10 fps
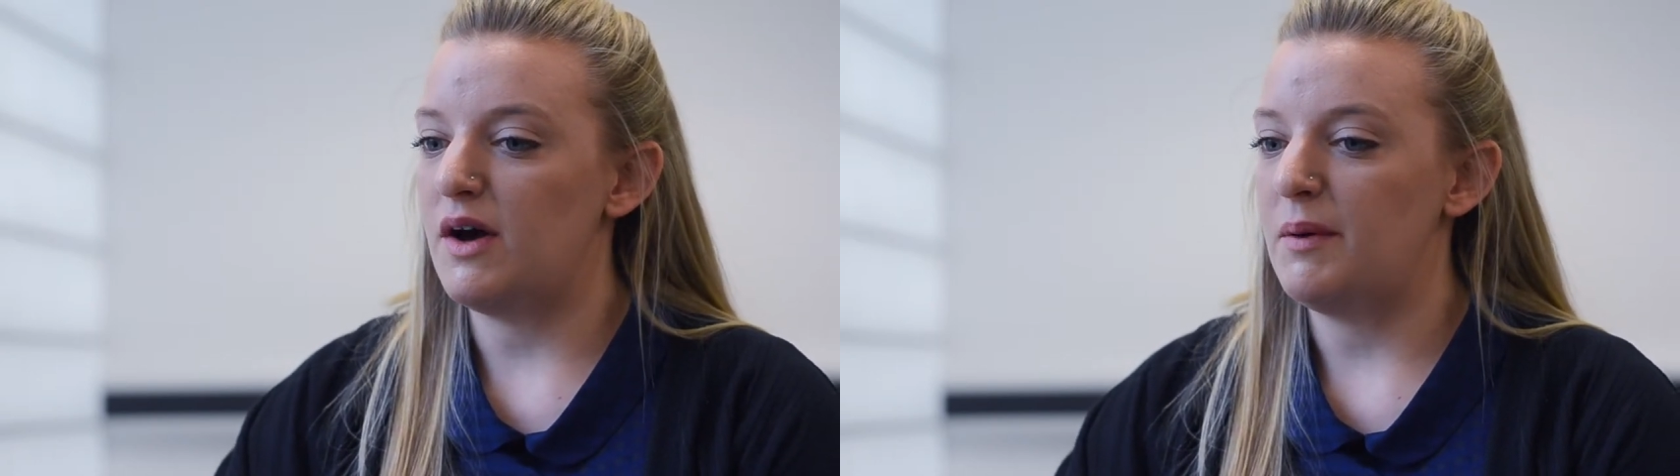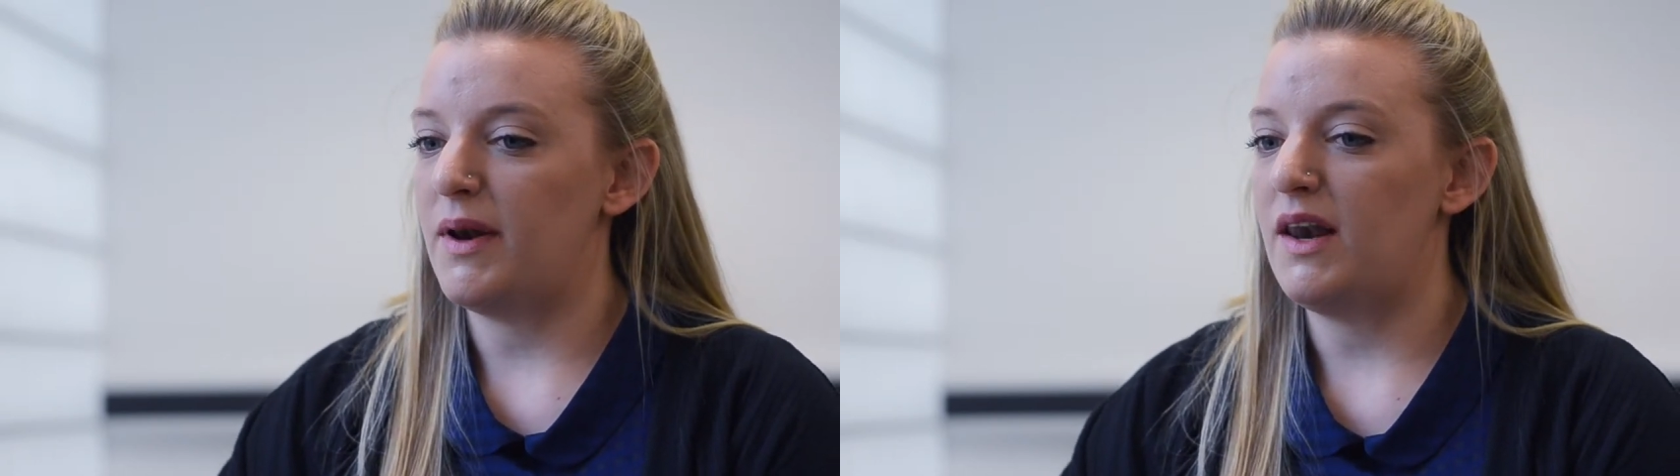
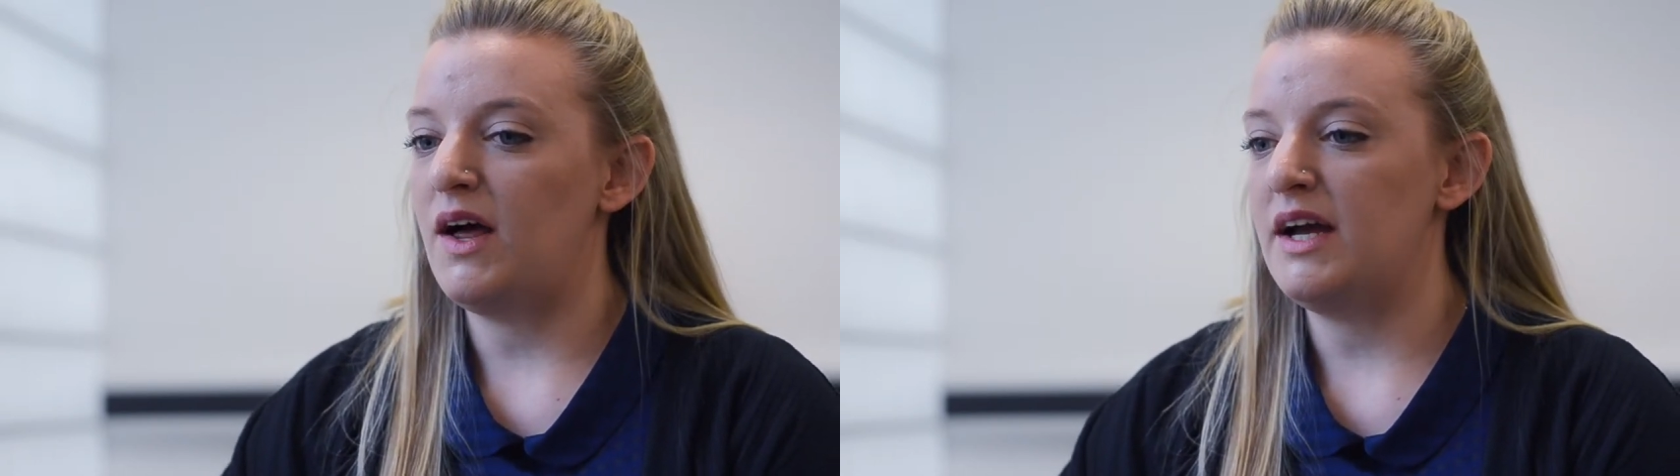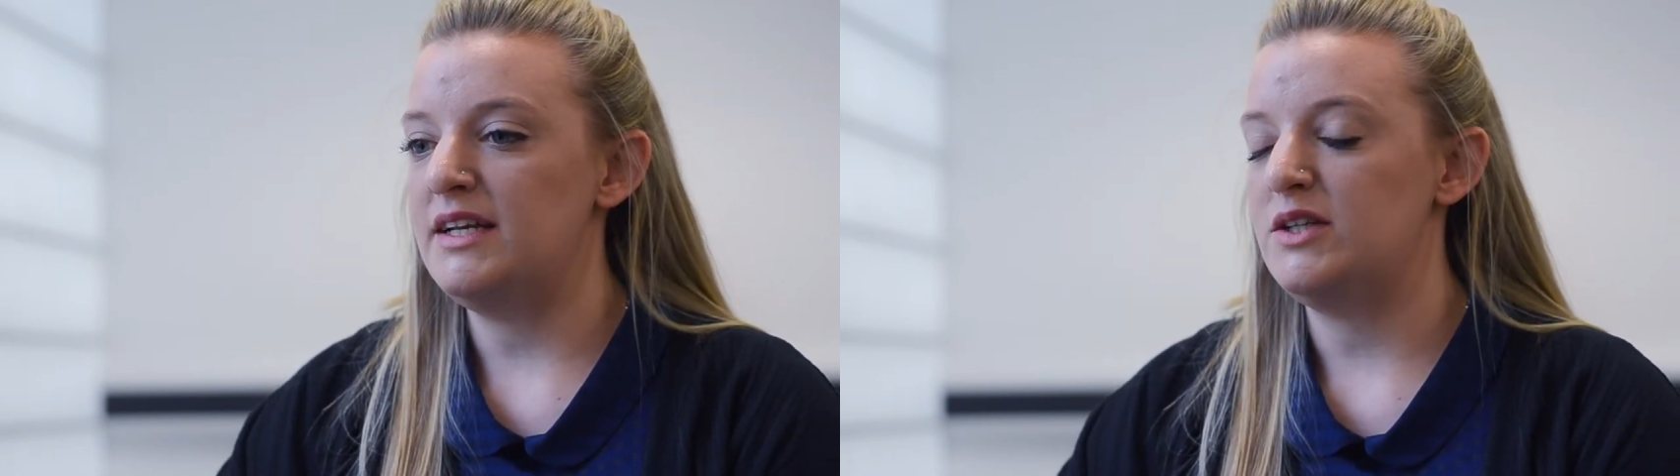
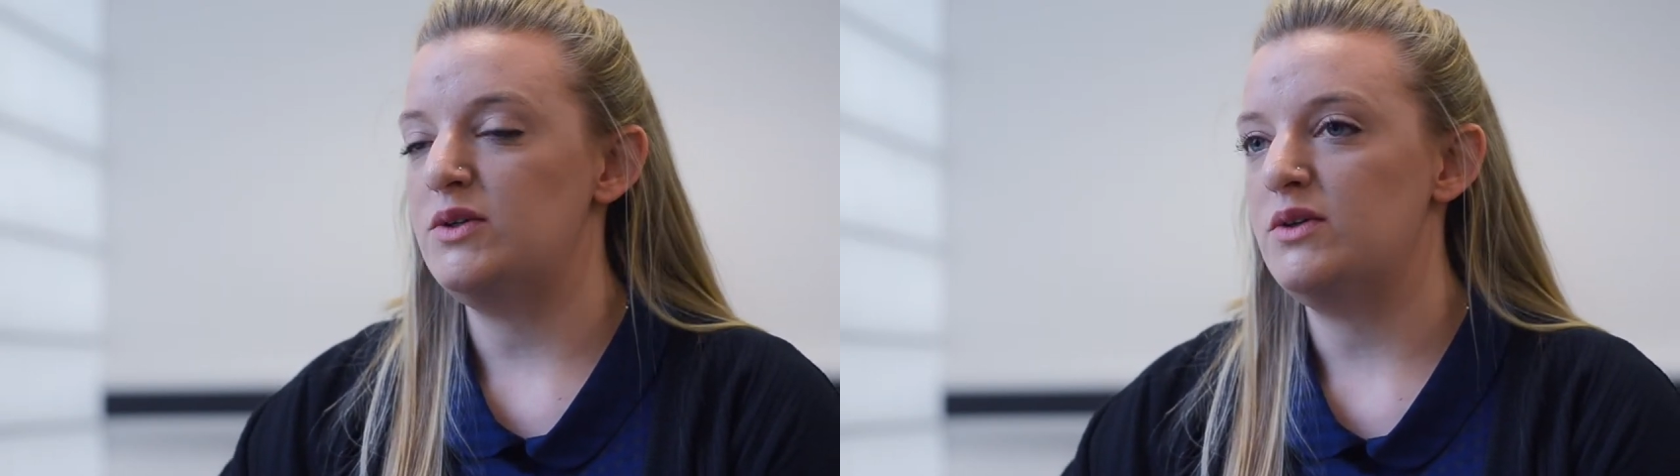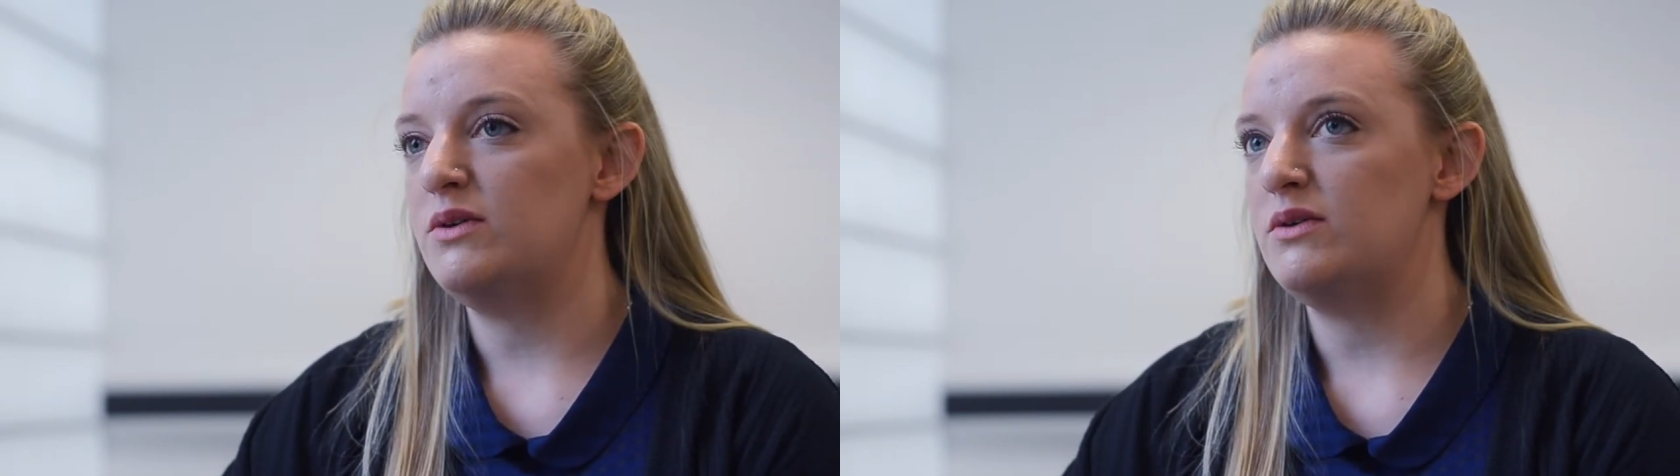applied
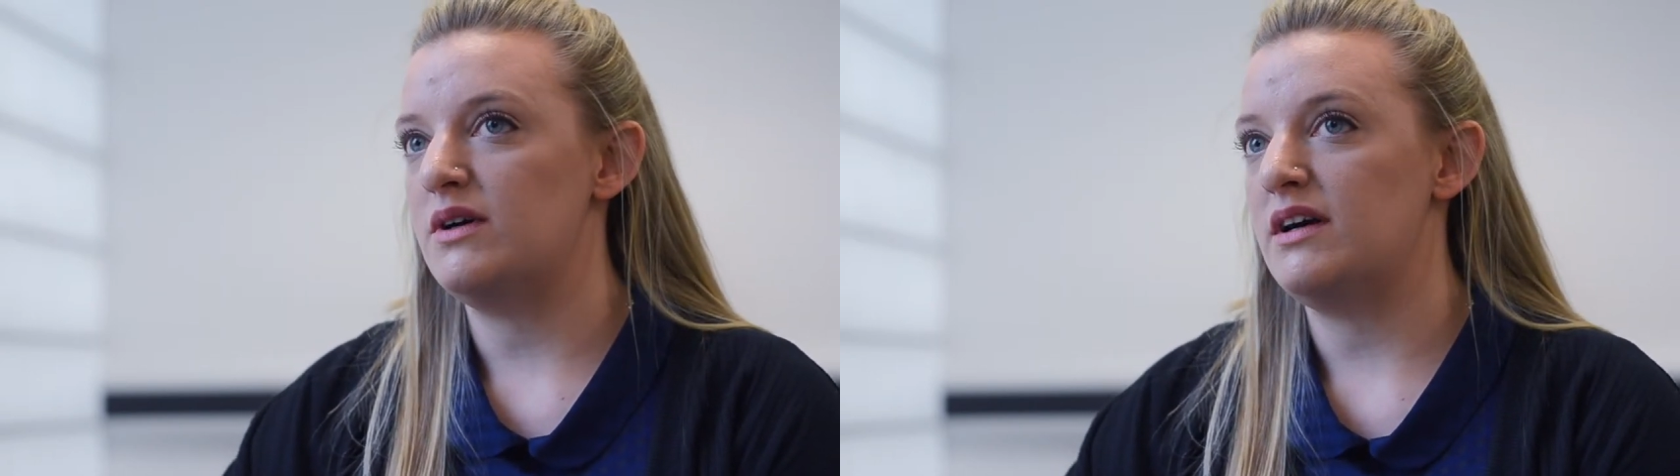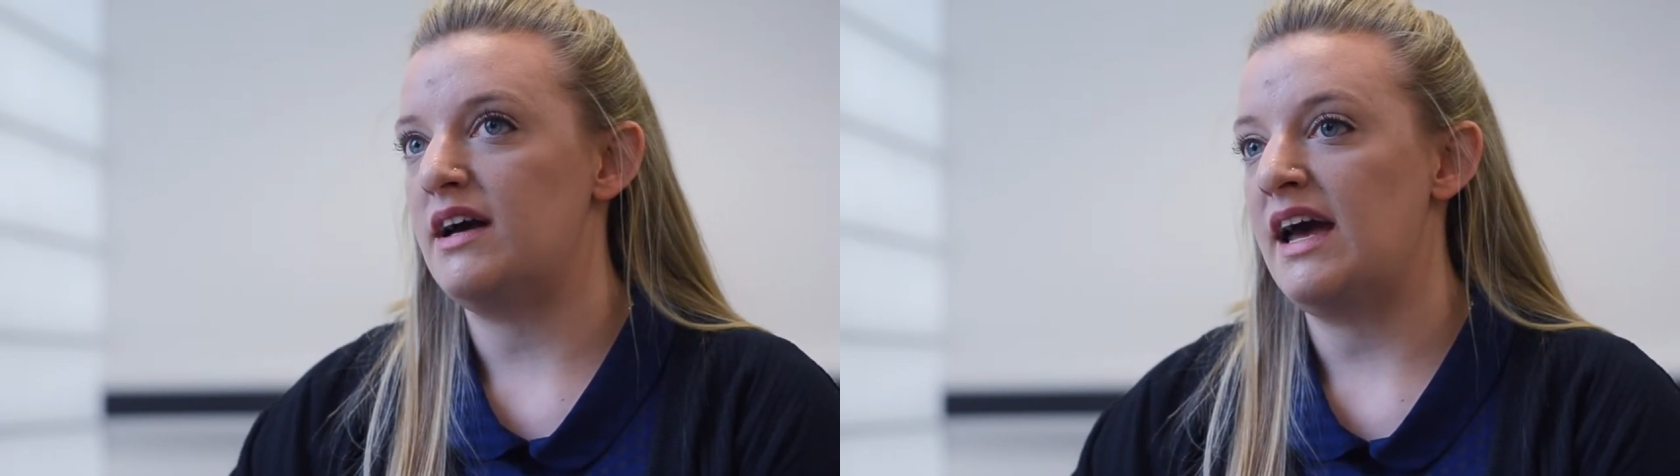to
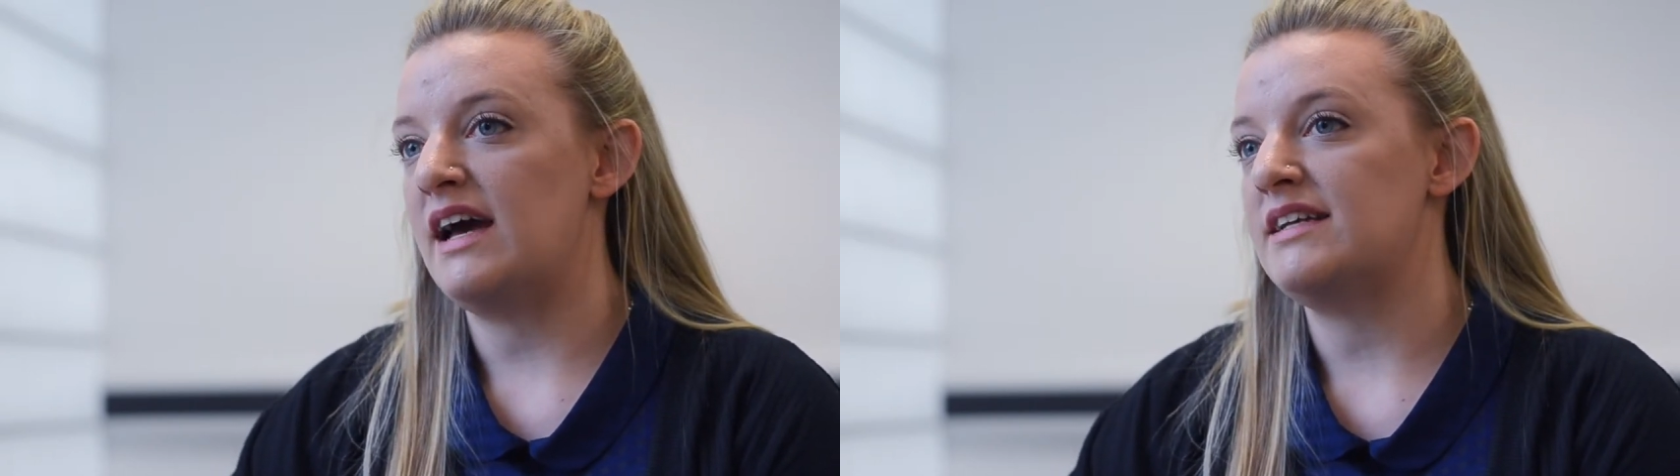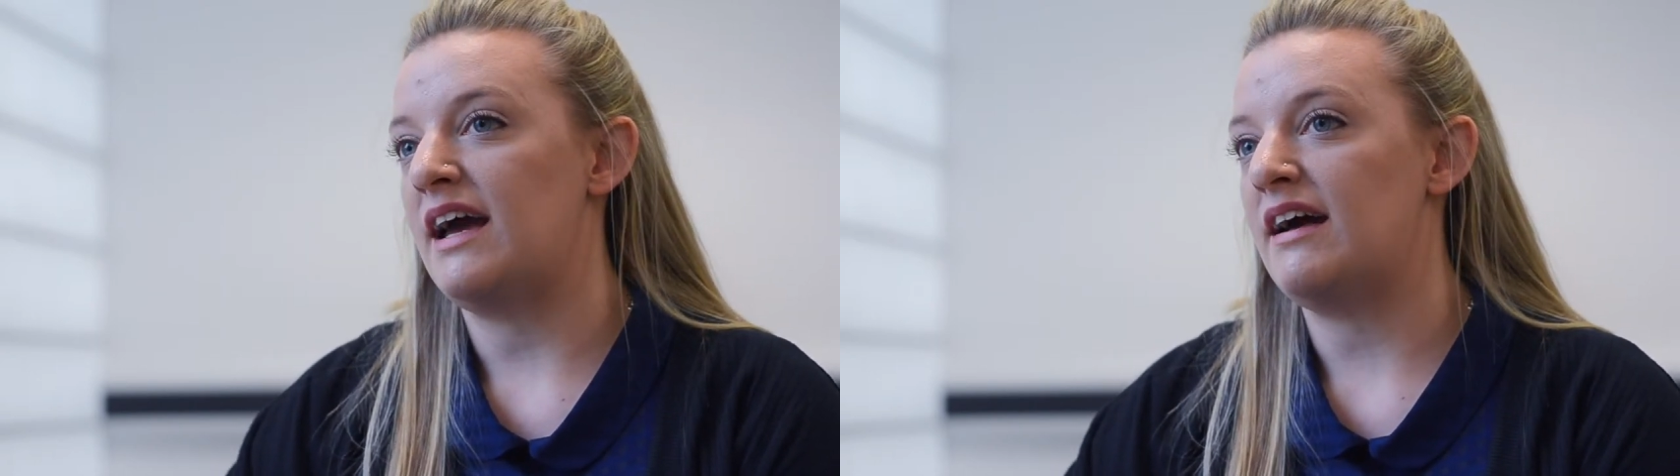
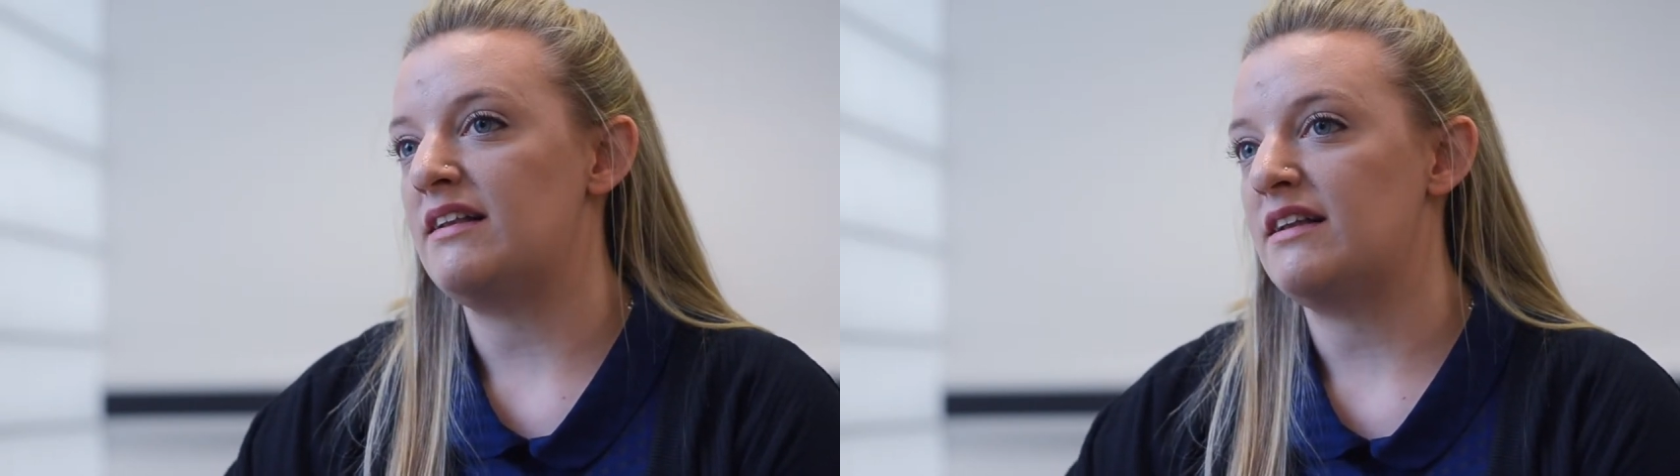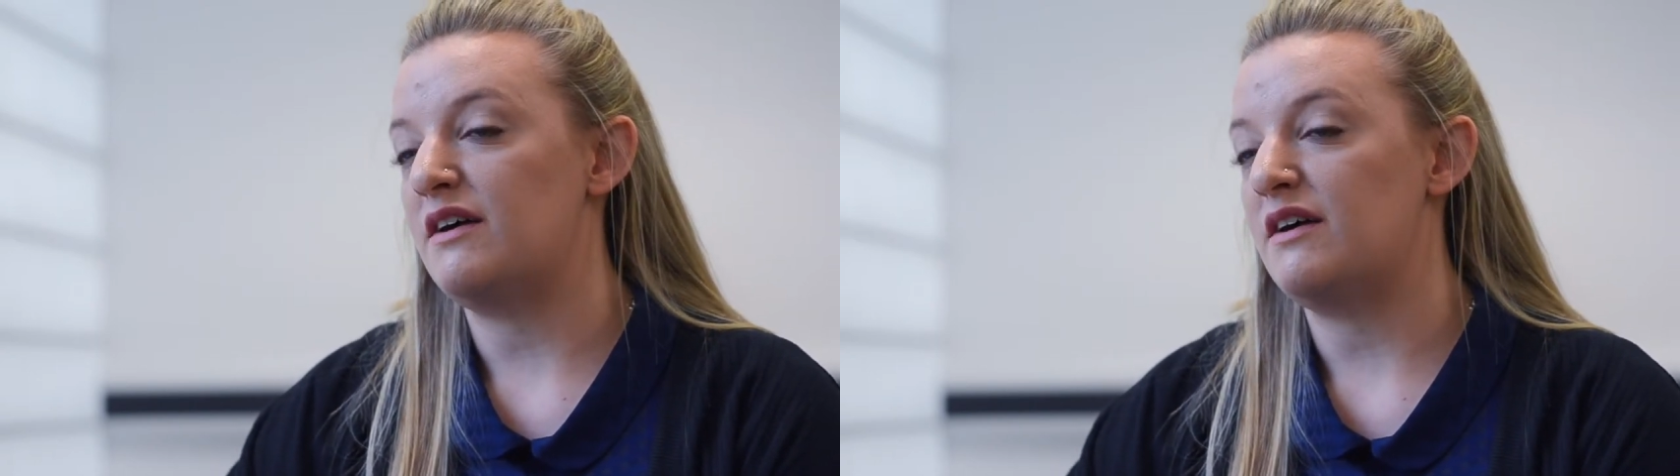Airedale,